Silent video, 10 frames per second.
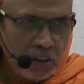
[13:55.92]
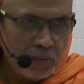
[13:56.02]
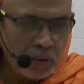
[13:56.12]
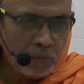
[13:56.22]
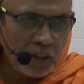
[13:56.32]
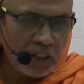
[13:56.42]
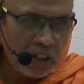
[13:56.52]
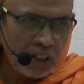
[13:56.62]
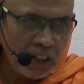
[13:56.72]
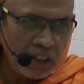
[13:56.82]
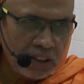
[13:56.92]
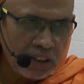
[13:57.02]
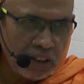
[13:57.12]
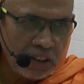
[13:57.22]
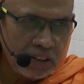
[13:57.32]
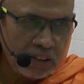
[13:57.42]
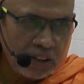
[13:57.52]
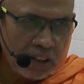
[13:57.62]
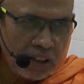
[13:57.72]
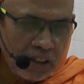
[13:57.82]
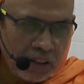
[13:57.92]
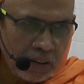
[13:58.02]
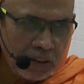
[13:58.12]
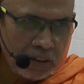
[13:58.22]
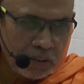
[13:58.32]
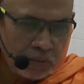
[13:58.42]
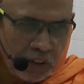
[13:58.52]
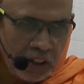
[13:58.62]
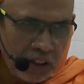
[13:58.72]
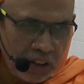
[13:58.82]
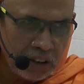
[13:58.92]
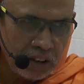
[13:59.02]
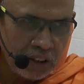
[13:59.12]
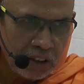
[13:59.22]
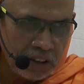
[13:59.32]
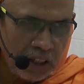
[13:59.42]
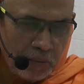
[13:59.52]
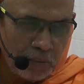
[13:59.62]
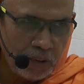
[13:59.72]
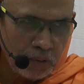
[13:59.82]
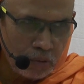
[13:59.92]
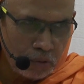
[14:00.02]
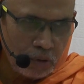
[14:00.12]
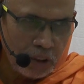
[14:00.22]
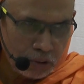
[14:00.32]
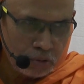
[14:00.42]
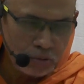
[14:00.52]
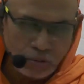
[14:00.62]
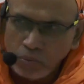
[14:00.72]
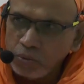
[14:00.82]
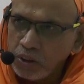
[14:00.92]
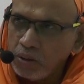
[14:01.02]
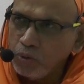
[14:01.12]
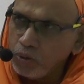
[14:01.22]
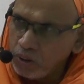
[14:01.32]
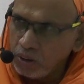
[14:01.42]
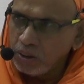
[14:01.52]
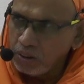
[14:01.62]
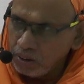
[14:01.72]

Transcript: my brother-in-law is failing the exam, Guru has to do something about it.